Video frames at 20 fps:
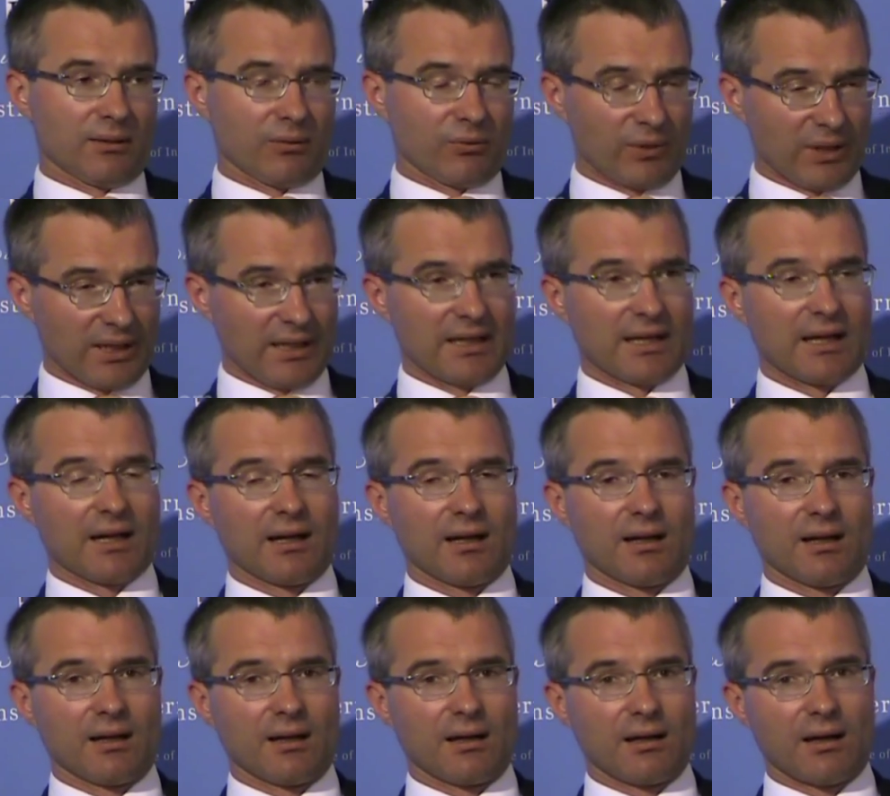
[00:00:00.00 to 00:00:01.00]
really
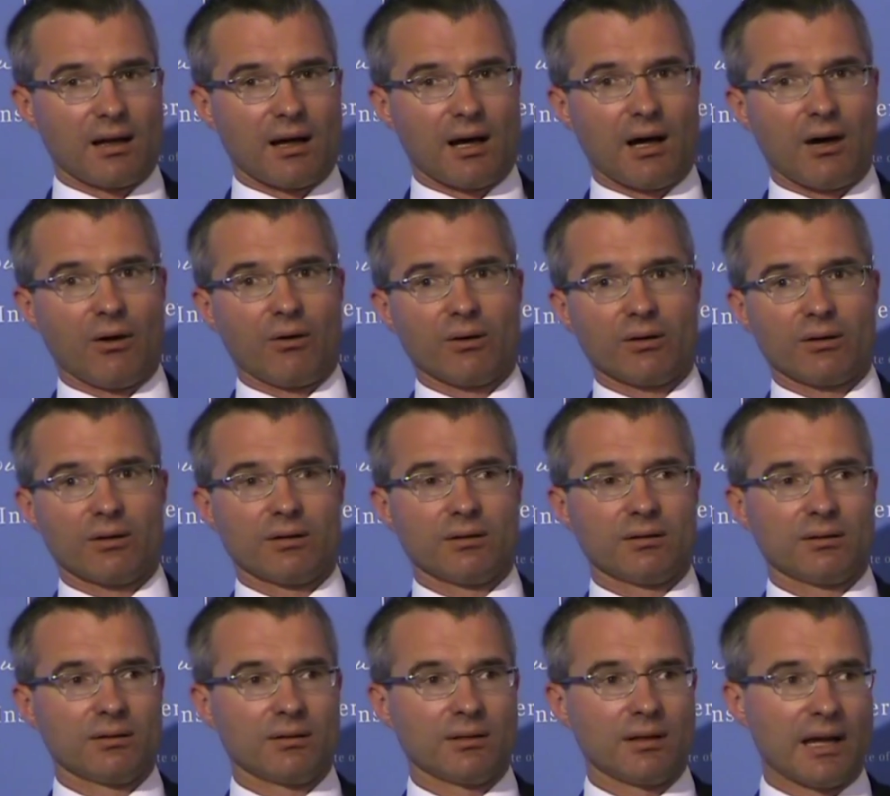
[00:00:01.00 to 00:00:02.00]
our
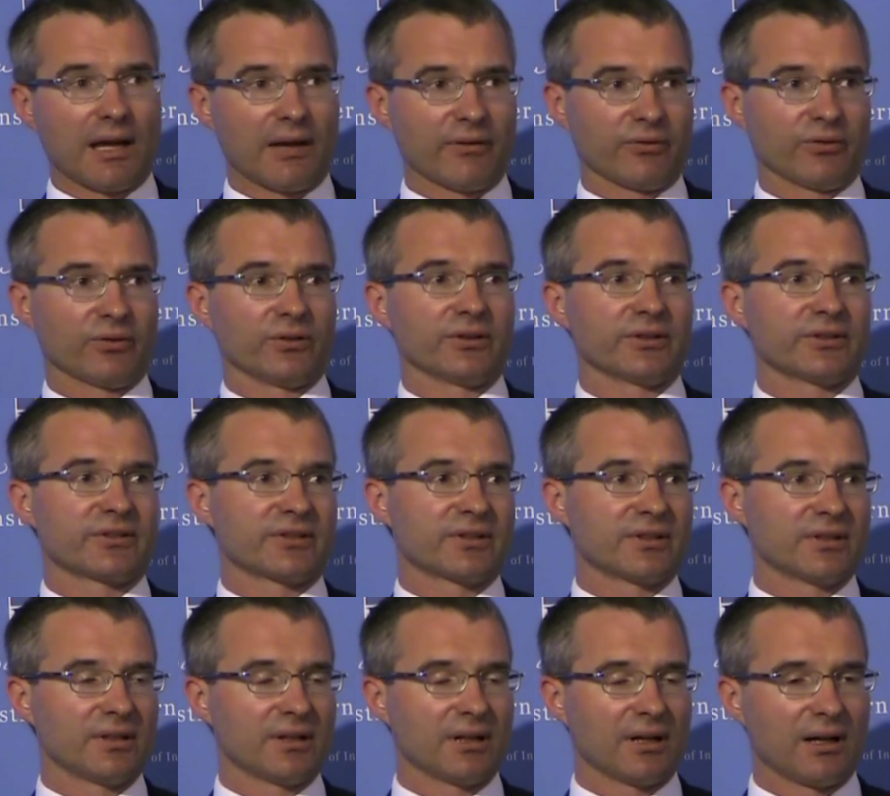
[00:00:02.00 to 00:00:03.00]

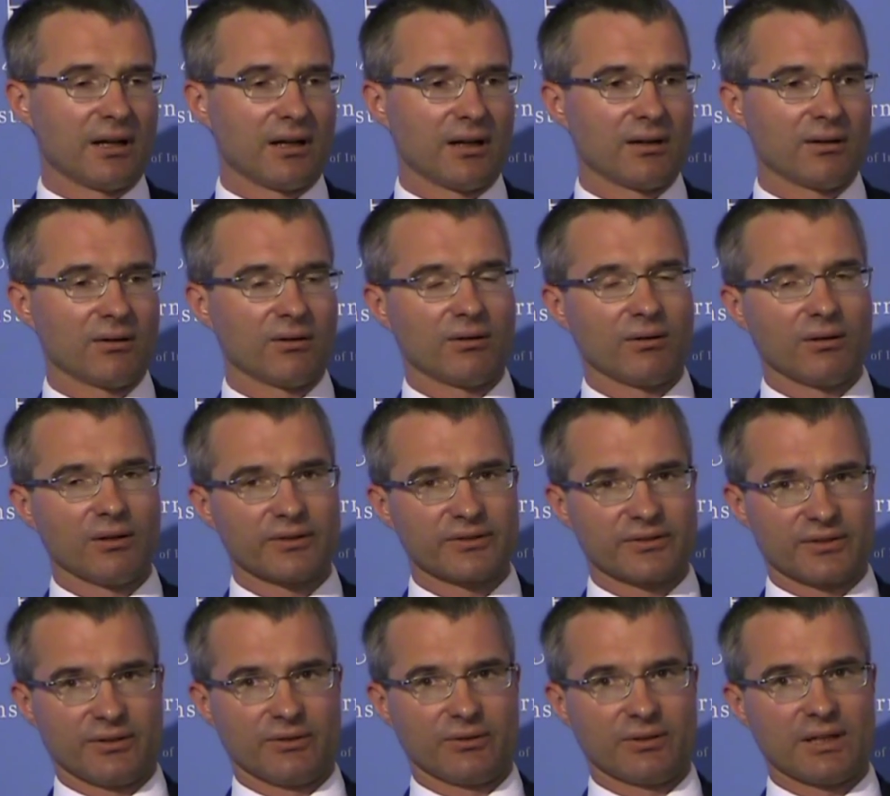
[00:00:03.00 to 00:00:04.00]
efforts are
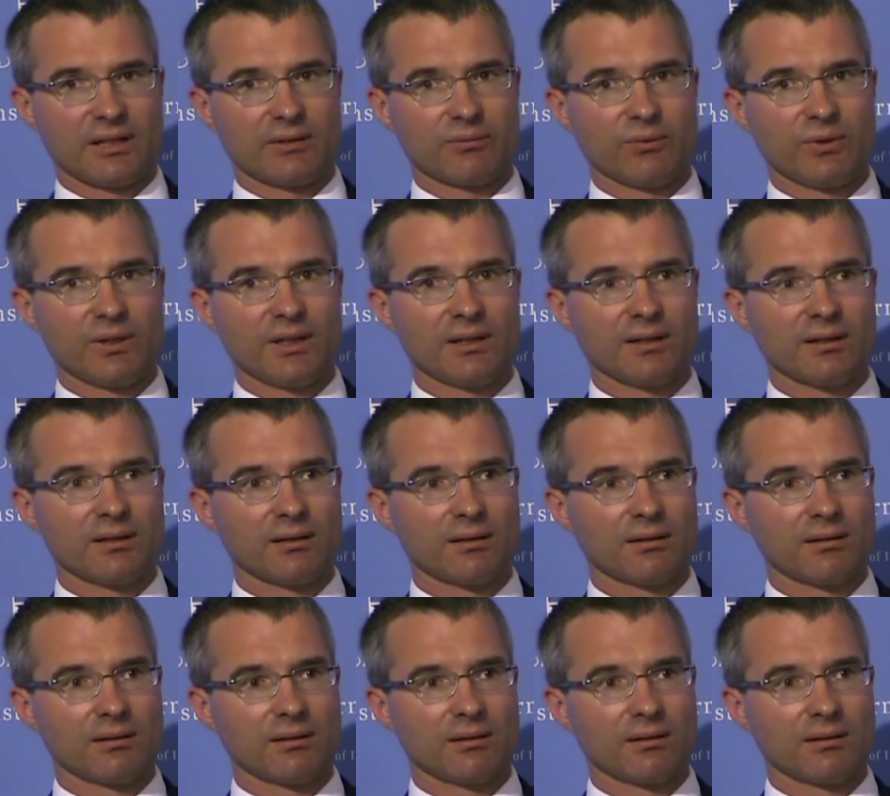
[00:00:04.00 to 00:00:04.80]
also that we,